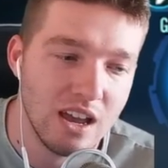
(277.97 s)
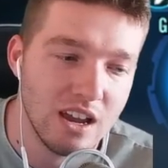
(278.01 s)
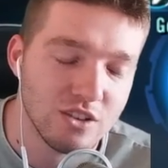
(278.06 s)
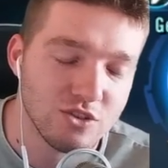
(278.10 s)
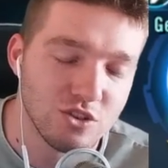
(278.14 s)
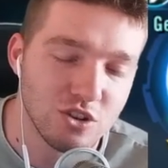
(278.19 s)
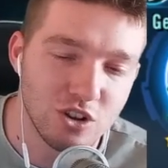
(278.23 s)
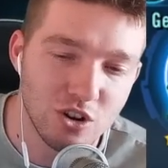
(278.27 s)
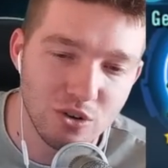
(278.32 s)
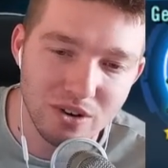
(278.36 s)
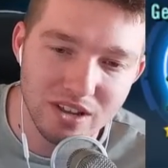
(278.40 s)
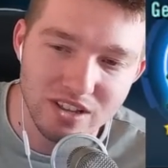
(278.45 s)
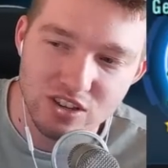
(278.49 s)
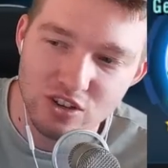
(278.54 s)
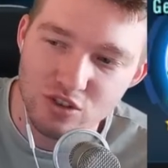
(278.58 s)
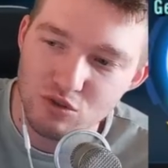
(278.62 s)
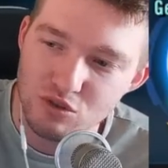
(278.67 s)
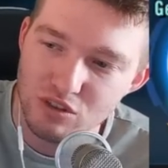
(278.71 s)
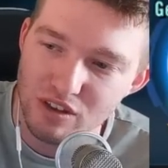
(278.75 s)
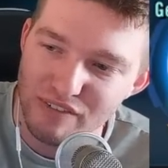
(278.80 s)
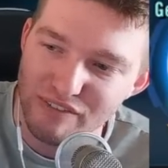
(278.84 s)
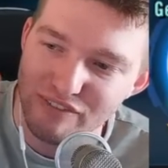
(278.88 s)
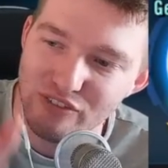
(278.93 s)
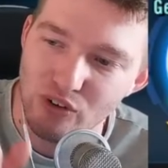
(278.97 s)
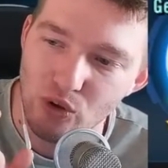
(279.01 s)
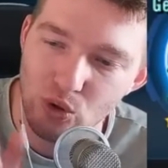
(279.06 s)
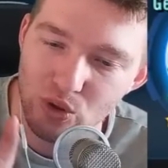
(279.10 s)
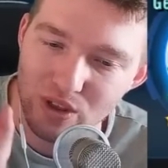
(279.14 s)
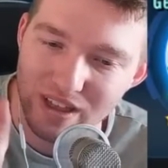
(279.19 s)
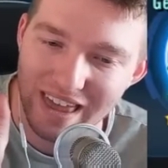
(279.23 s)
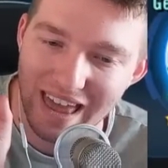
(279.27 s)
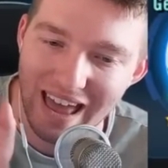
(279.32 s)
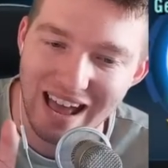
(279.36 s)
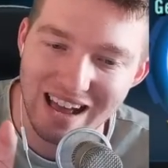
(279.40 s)
So you don't need to do the
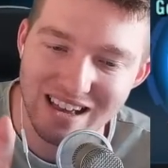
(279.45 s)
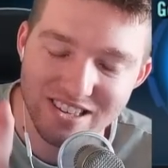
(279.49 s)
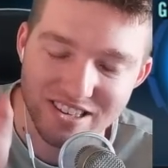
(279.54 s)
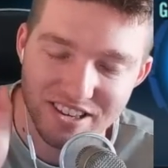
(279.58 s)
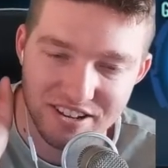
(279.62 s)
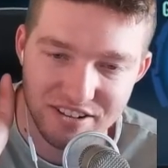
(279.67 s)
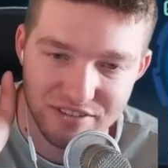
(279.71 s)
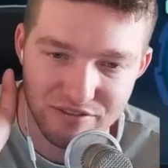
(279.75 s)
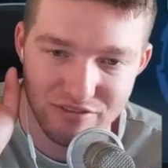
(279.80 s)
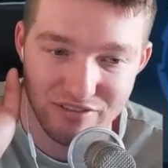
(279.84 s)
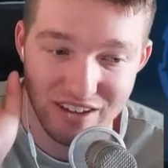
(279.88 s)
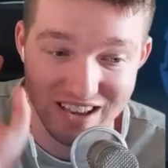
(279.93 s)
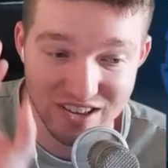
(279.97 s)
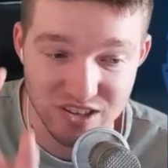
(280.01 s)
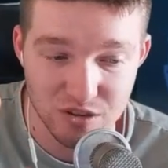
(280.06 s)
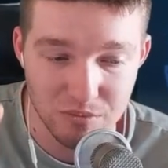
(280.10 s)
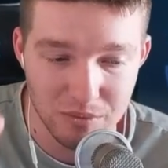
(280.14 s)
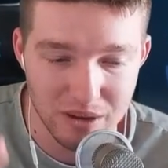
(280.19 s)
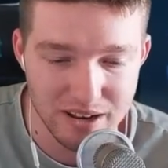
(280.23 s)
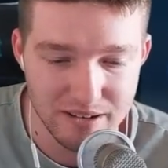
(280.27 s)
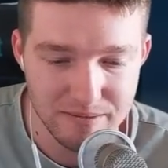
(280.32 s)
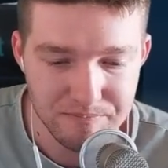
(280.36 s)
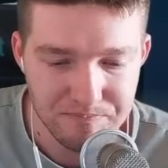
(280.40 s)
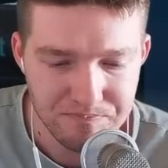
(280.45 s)
full gas investment